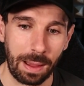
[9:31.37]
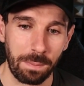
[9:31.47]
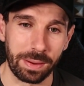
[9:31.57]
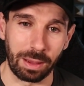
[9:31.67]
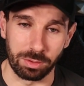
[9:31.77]

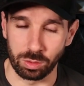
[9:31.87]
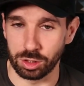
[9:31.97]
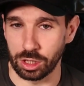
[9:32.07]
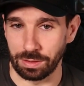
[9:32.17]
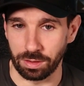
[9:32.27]
being able to
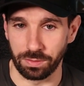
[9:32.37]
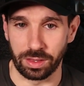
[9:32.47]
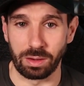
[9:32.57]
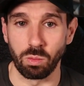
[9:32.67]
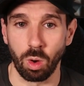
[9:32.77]
achieve something
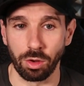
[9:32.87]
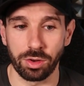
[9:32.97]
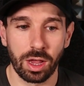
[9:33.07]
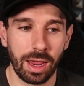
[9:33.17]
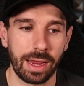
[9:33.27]
they want.
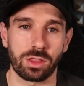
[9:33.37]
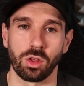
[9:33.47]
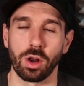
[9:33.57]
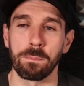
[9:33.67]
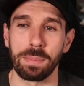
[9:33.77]
It's
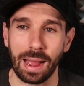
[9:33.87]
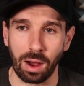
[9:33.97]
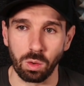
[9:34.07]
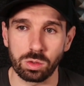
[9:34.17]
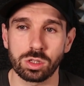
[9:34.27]
not
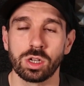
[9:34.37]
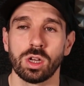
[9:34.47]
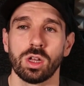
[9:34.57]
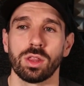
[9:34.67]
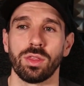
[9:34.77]
about
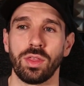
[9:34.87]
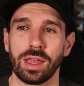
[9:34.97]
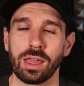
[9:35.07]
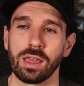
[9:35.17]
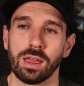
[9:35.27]

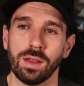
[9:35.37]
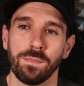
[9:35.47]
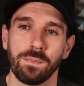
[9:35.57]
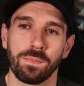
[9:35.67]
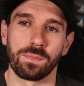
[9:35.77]
the
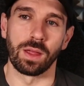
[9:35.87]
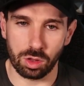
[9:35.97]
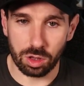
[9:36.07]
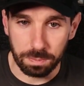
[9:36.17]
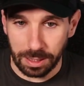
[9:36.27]

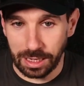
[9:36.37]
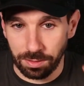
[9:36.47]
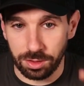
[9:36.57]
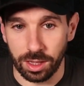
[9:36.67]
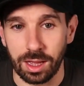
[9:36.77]
speed
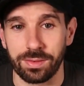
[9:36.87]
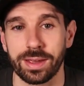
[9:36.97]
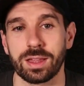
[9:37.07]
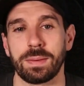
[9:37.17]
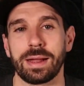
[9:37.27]
of
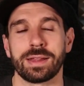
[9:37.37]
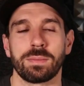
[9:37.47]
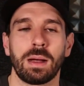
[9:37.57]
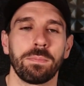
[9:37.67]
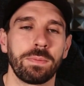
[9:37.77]
service, it's
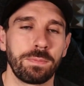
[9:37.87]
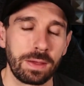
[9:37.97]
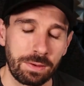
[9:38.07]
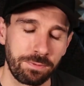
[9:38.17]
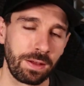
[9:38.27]
about
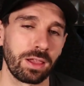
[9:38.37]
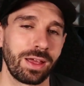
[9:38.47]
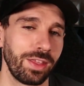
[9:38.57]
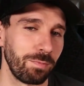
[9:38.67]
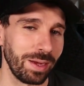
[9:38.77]
being felt
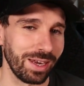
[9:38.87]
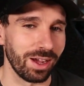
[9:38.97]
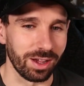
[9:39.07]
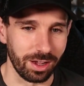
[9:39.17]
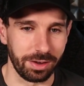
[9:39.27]
like they've been
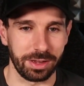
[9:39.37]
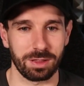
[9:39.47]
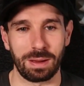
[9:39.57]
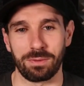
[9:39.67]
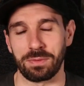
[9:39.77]
heard. It's
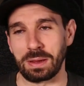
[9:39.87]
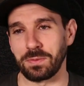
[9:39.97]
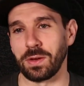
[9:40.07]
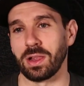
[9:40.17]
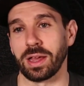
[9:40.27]
about being
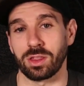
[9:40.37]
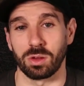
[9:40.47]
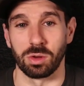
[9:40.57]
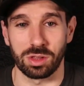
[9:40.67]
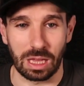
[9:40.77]
felt like
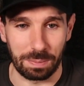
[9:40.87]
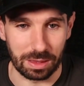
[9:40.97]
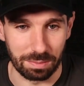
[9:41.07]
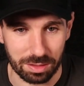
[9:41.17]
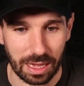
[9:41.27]
someone's
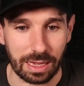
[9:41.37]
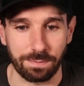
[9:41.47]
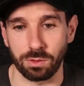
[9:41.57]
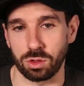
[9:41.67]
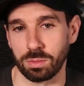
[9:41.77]
keeping them
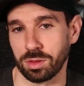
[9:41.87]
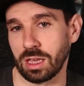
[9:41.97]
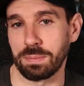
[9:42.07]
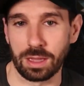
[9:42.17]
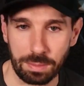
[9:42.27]
safe or someone's
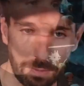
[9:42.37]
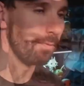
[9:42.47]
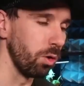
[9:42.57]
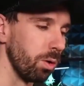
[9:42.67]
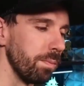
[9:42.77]
keeping them
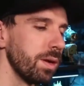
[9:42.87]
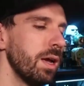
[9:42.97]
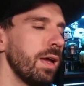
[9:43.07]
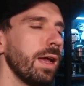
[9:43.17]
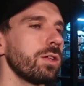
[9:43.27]
informed.
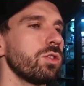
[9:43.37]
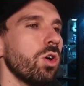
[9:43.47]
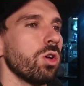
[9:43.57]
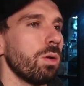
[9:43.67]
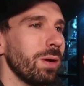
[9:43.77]
It's
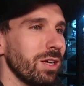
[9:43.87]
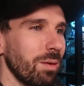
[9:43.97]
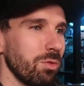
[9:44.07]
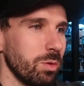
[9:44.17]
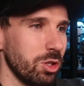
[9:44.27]
not, when it
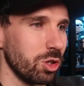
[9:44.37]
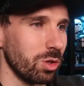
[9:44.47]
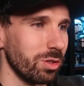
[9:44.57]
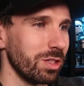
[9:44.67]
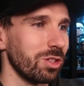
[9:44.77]
comes to
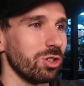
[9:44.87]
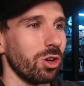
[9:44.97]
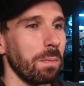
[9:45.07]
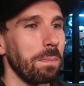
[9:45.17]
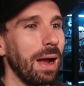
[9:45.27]
insurance, it's
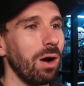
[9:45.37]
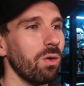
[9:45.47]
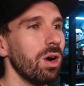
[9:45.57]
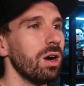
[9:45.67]
not about